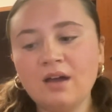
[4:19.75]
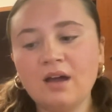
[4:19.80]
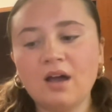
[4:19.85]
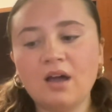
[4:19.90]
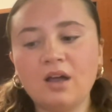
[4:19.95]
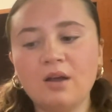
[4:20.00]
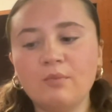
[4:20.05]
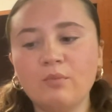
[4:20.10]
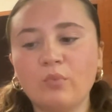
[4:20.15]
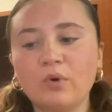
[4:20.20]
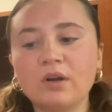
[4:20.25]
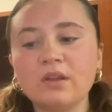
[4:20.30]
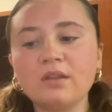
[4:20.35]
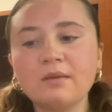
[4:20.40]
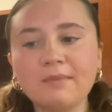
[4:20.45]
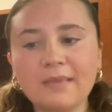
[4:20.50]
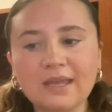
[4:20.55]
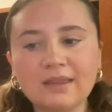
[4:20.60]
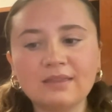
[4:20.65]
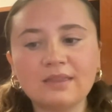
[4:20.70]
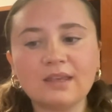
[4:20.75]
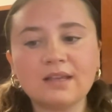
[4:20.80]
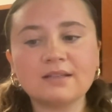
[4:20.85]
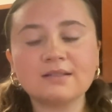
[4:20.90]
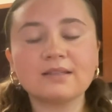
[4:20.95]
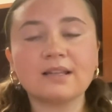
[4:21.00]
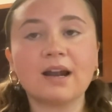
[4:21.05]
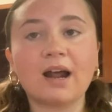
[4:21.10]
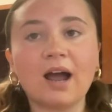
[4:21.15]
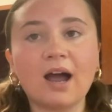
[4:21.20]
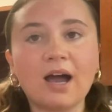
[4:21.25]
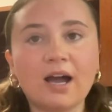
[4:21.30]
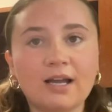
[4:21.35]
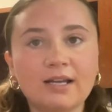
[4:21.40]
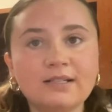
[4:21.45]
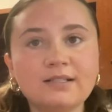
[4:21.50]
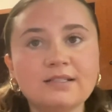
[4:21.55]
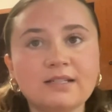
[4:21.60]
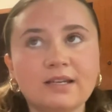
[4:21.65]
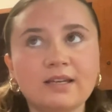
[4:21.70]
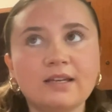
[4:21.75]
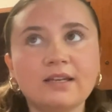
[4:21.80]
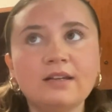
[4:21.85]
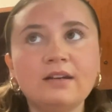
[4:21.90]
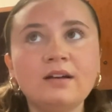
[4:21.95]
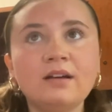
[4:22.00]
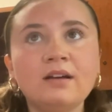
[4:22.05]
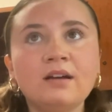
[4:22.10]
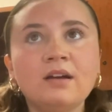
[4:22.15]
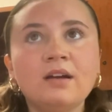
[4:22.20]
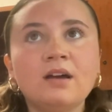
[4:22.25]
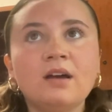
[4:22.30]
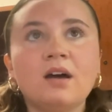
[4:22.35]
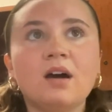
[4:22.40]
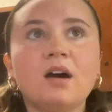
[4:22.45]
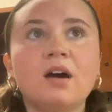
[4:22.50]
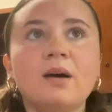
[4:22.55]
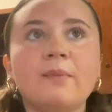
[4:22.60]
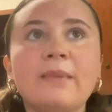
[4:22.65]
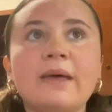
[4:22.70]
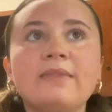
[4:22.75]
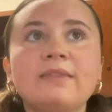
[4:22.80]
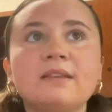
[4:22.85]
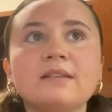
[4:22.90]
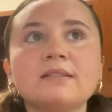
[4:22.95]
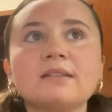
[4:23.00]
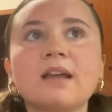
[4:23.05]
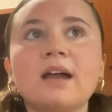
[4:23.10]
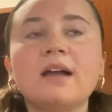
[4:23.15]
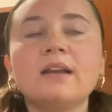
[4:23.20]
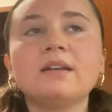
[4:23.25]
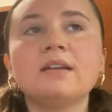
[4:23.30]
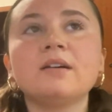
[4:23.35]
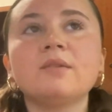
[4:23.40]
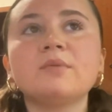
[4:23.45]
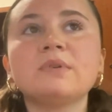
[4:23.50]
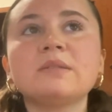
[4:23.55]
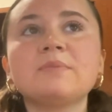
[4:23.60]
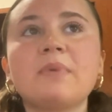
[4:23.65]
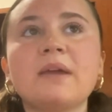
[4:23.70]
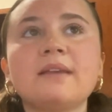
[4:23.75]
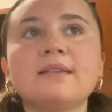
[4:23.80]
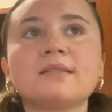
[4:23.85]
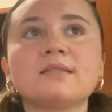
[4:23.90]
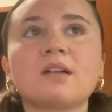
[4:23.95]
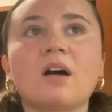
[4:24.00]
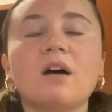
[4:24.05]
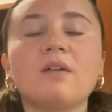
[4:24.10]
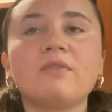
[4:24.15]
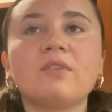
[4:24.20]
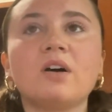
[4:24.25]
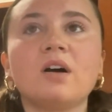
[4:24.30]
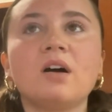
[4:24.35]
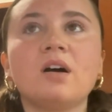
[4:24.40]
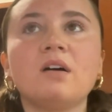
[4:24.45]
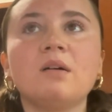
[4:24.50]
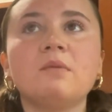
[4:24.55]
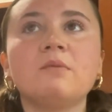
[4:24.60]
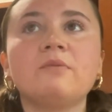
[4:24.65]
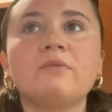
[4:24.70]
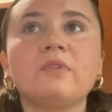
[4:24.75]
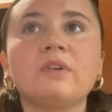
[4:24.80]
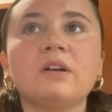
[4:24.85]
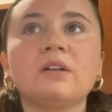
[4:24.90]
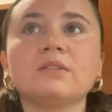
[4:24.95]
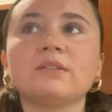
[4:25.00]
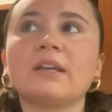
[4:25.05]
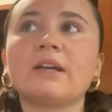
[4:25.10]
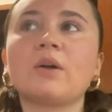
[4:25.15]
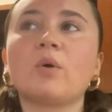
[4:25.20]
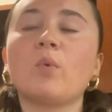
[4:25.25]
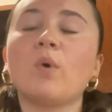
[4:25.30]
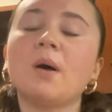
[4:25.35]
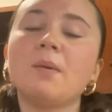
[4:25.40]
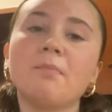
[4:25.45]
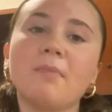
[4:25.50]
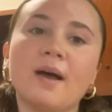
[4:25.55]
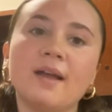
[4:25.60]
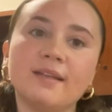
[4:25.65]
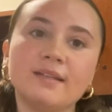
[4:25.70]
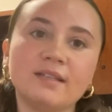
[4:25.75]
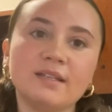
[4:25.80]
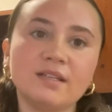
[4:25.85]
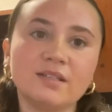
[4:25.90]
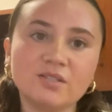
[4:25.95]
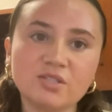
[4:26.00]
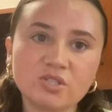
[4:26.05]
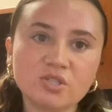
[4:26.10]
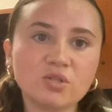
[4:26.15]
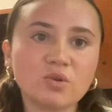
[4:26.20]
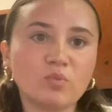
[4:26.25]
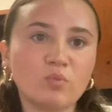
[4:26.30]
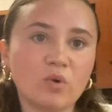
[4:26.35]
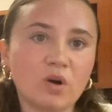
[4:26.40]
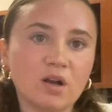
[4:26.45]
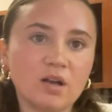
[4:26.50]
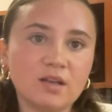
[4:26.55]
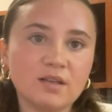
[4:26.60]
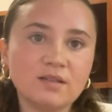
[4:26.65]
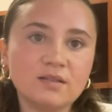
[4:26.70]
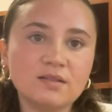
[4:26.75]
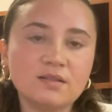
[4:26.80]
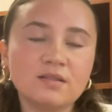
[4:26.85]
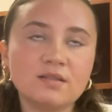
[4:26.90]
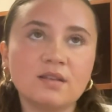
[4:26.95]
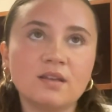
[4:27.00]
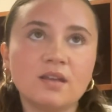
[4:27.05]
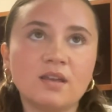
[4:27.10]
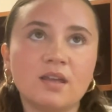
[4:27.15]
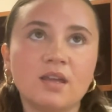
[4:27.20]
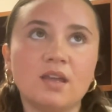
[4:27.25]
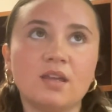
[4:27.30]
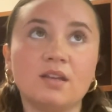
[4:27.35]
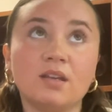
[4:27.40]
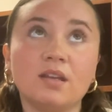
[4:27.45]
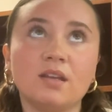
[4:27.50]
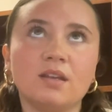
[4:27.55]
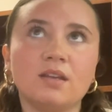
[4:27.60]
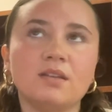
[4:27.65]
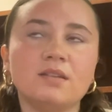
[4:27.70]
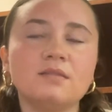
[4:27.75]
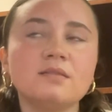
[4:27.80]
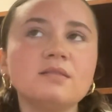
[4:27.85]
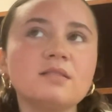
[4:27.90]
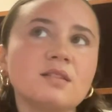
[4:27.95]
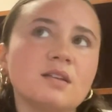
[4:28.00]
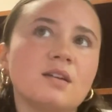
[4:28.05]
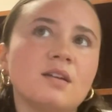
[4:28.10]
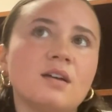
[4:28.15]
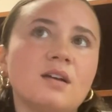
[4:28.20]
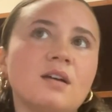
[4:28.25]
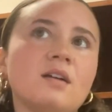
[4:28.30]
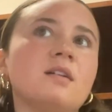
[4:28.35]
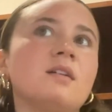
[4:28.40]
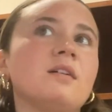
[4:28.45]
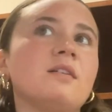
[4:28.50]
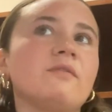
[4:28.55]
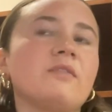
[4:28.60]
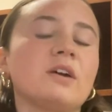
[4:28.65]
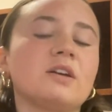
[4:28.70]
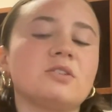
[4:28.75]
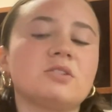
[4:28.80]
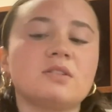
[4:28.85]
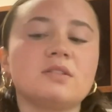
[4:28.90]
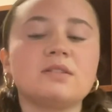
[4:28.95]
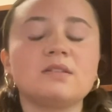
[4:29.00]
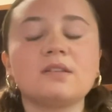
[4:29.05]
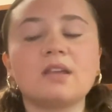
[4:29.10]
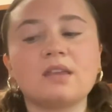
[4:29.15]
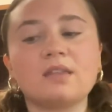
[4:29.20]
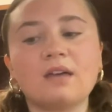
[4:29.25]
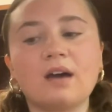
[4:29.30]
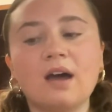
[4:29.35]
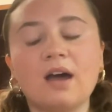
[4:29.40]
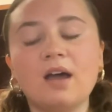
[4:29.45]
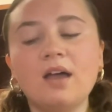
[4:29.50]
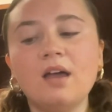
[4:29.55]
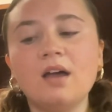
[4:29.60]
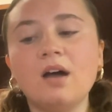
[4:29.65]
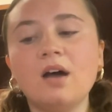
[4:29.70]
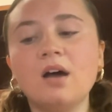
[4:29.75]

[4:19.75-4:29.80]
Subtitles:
One of the main things that I did, and this kind of was based off of like what my niche was and is, if I should say that.